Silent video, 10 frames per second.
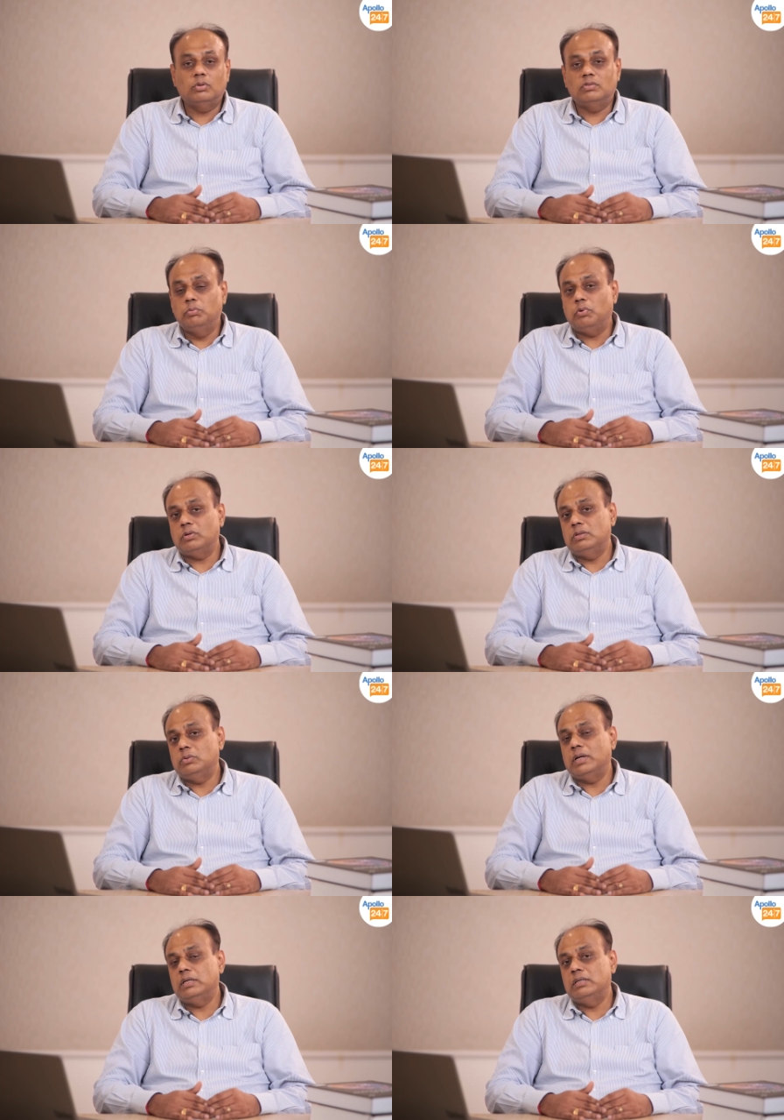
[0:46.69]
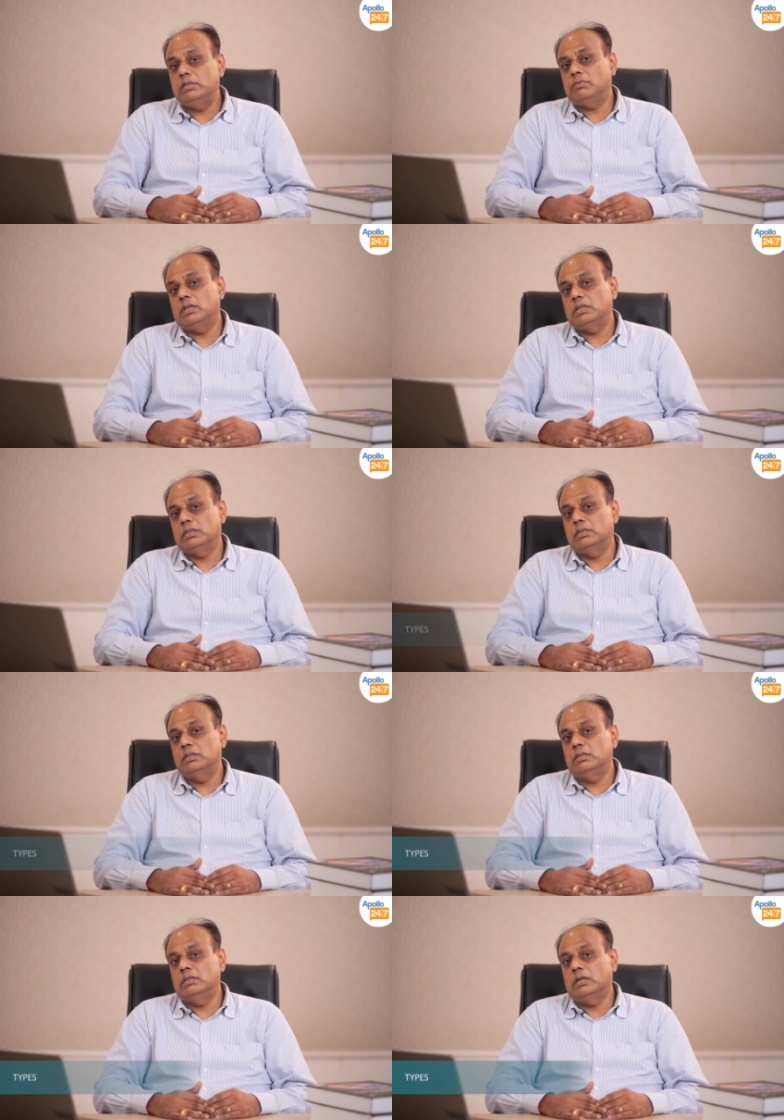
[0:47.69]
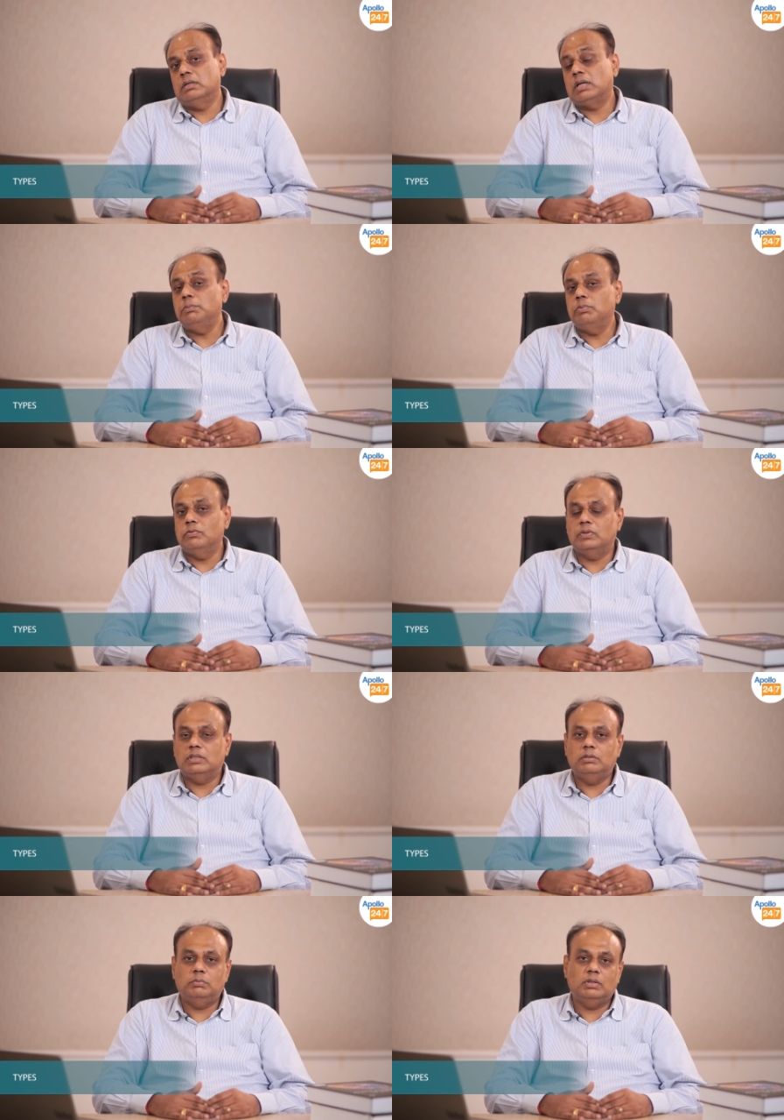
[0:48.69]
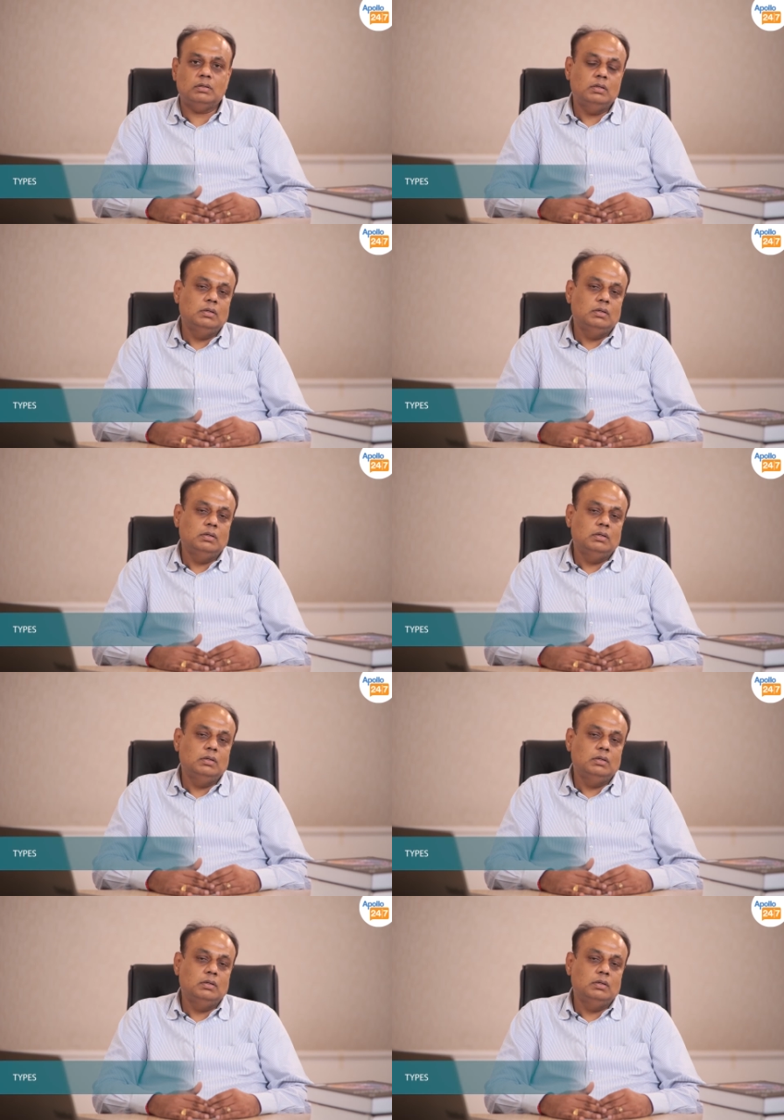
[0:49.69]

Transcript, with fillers: So it's important to identify the uh, type of anemia.